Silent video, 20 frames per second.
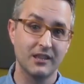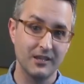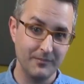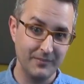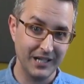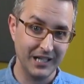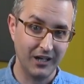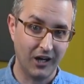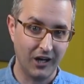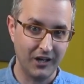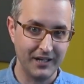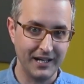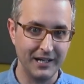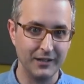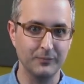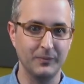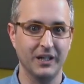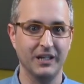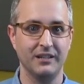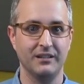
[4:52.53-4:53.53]
big on-air
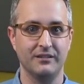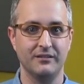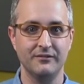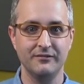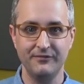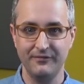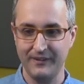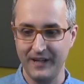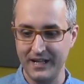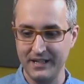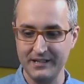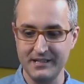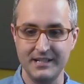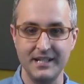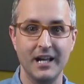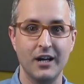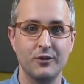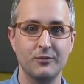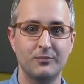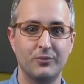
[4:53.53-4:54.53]
button fades the
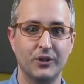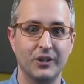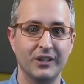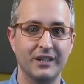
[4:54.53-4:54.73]
output